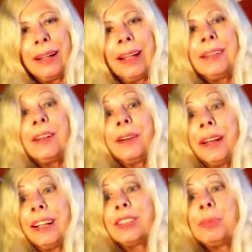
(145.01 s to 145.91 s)
and her
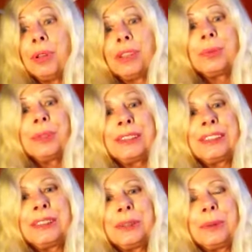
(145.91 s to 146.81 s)
ex boss
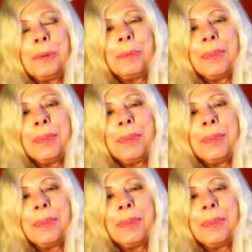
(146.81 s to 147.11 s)
was too.